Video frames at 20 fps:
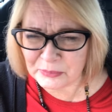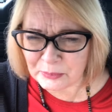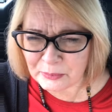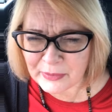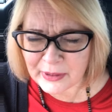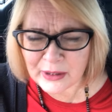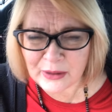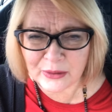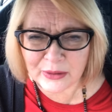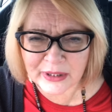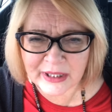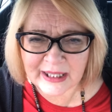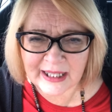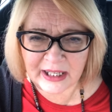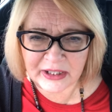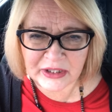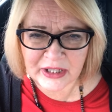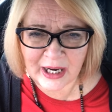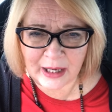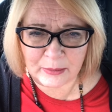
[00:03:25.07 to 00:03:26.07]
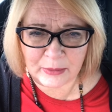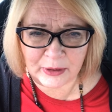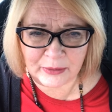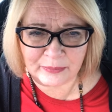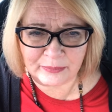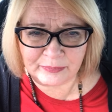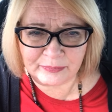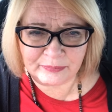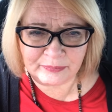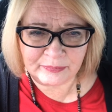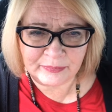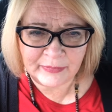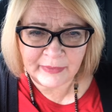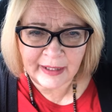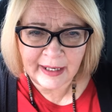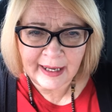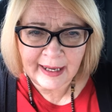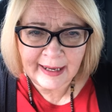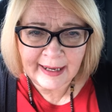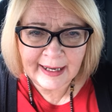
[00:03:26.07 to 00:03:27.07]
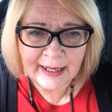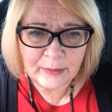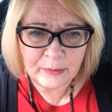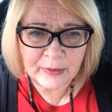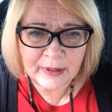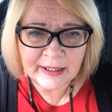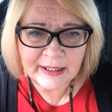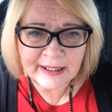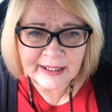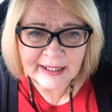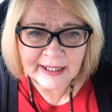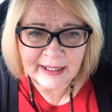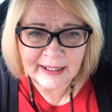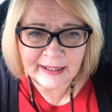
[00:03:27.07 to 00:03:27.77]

Big old sledgehammer. It was